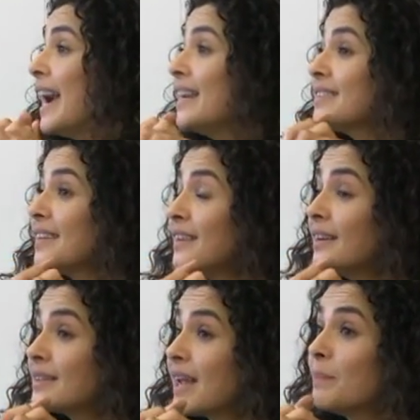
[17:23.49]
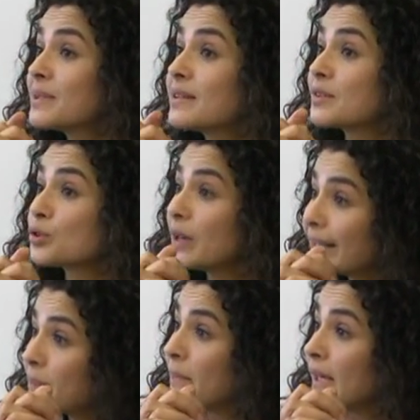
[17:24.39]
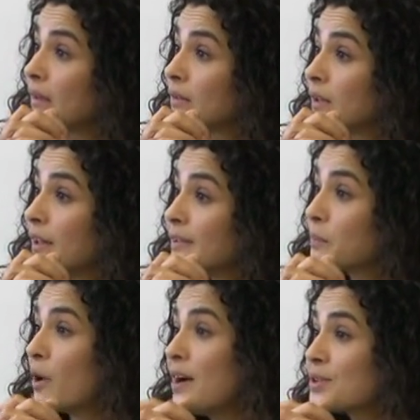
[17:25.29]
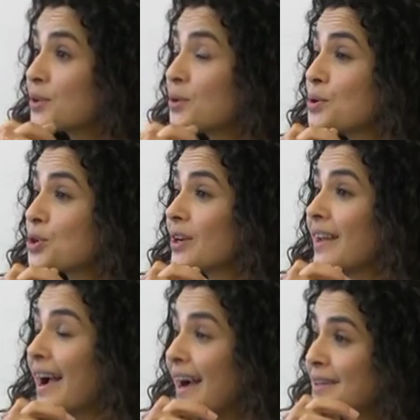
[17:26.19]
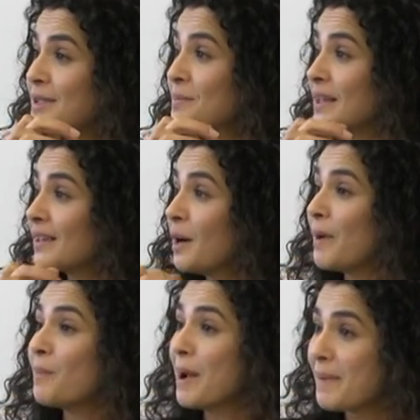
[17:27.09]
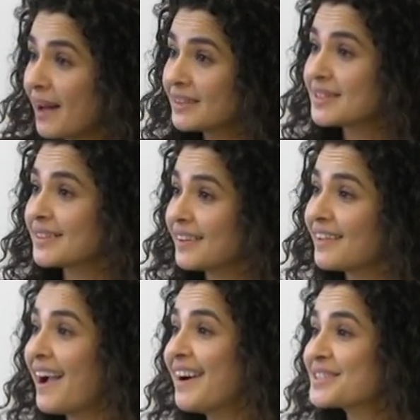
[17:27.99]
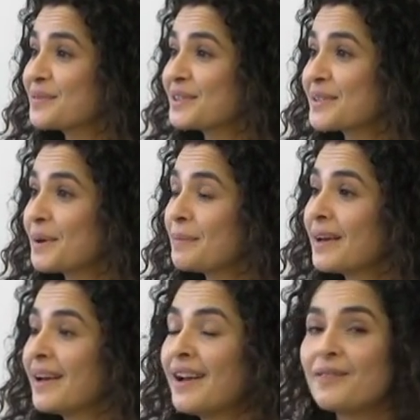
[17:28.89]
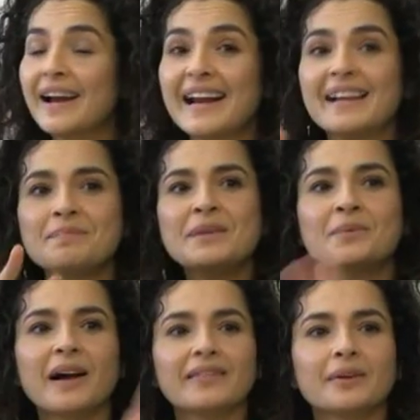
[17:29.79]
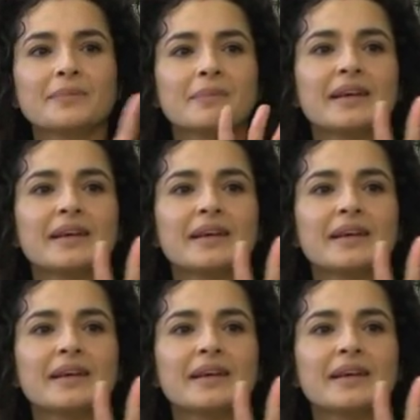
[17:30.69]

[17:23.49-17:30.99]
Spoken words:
And in an attempt to discredit me, the prosecution asked me about my Palestinian activism, right? And meanwhile, they're